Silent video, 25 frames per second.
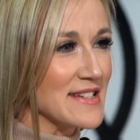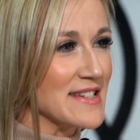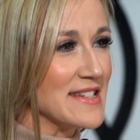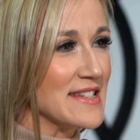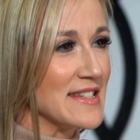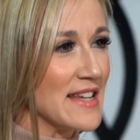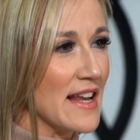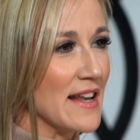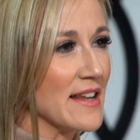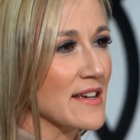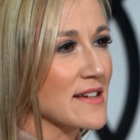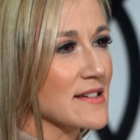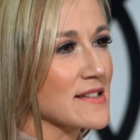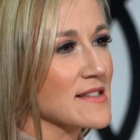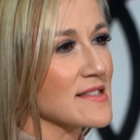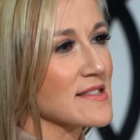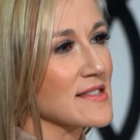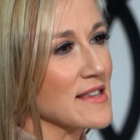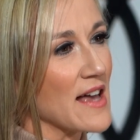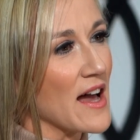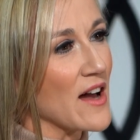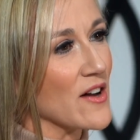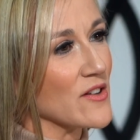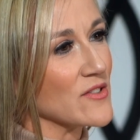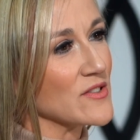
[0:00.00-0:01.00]
delicate
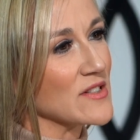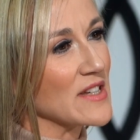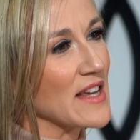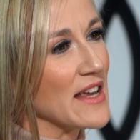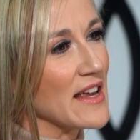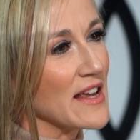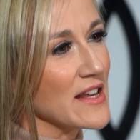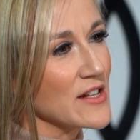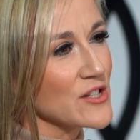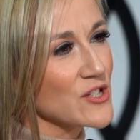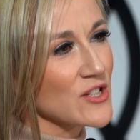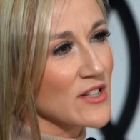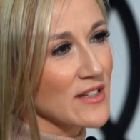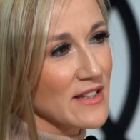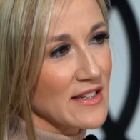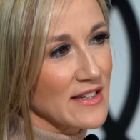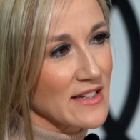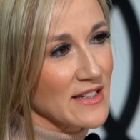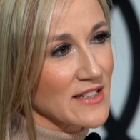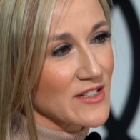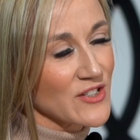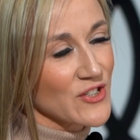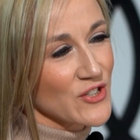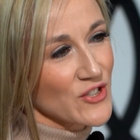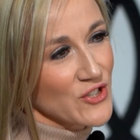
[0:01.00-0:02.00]
sound
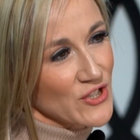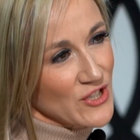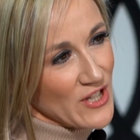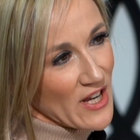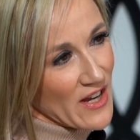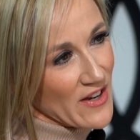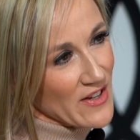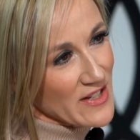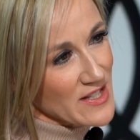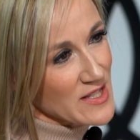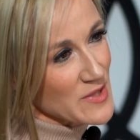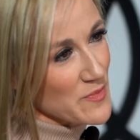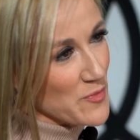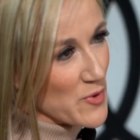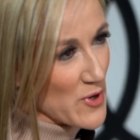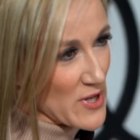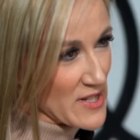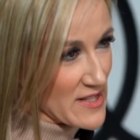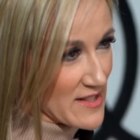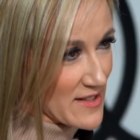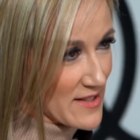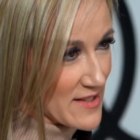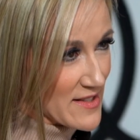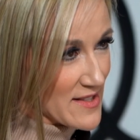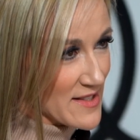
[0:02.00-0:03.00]
engineered to share its
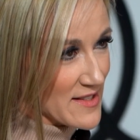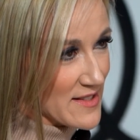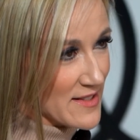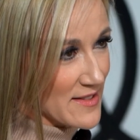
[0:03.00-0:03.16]
presence.